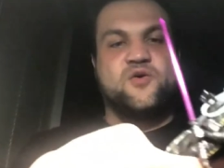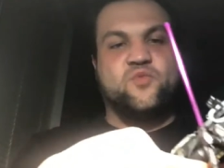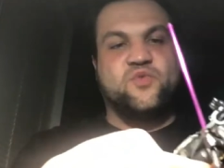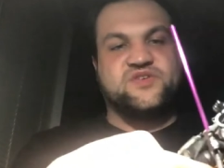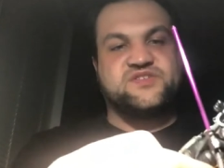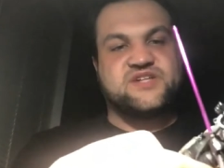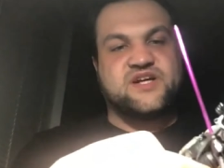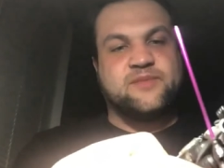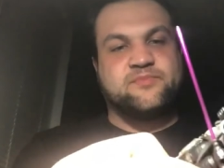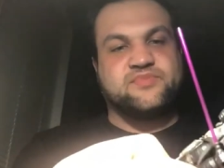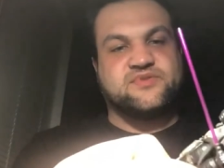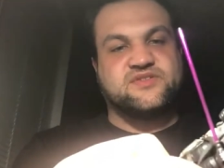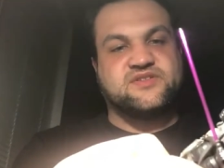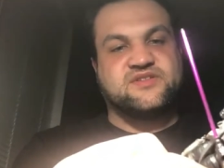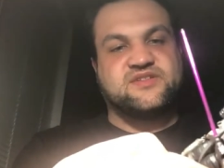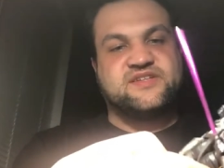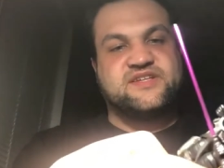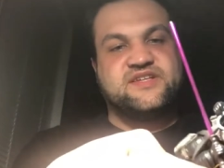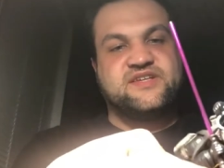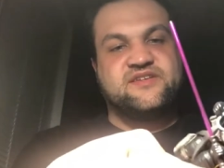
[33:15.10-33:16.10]
which I
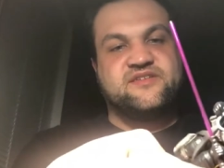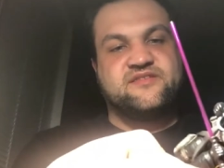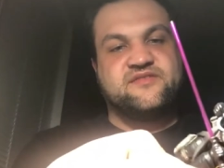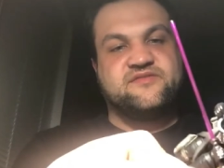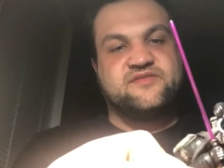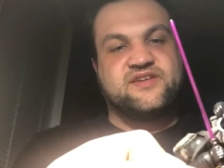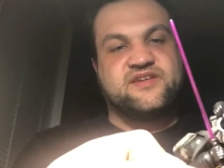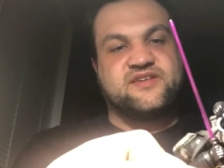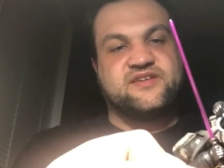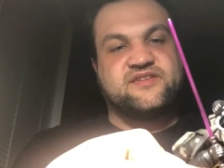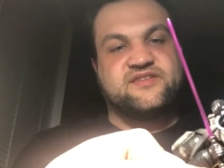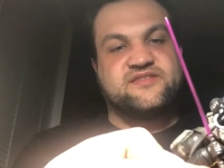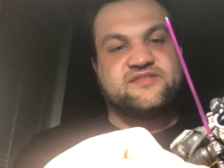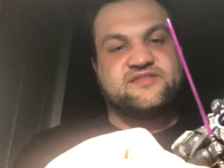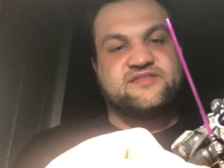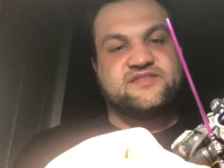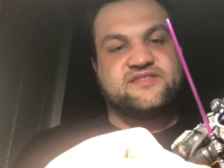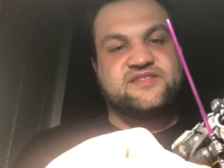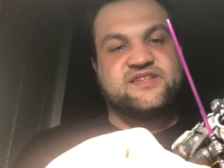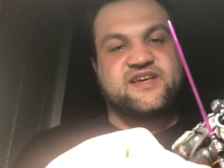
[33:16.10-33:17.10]
believe
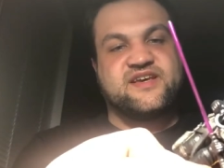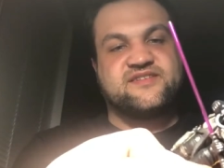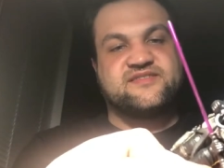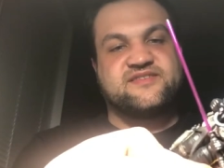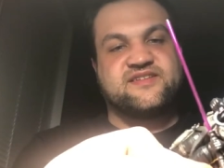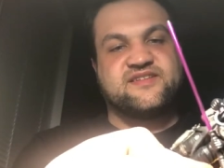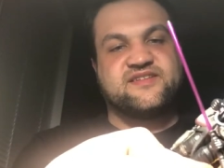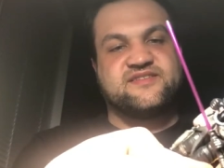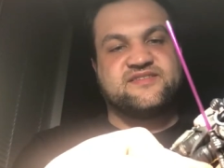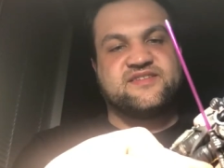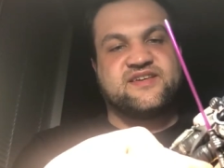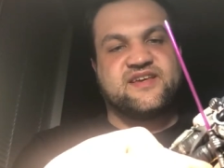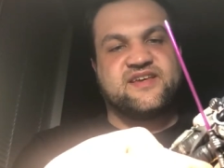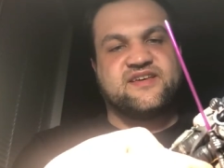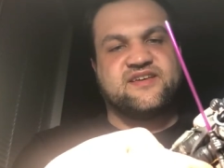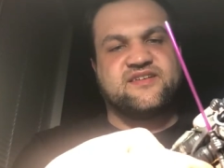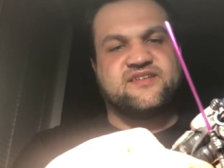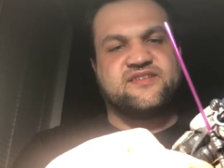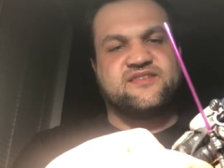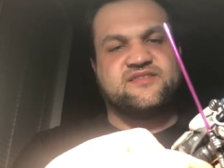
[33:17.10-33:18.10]
is, yes, it is
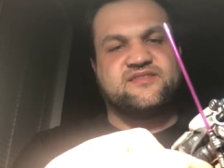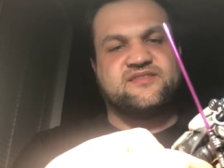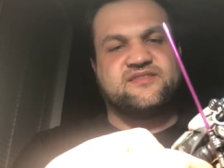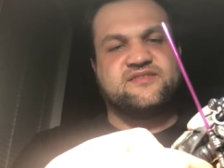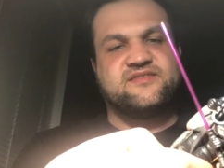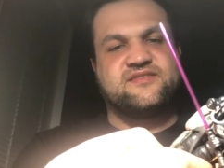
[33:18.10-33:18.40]
a, uh,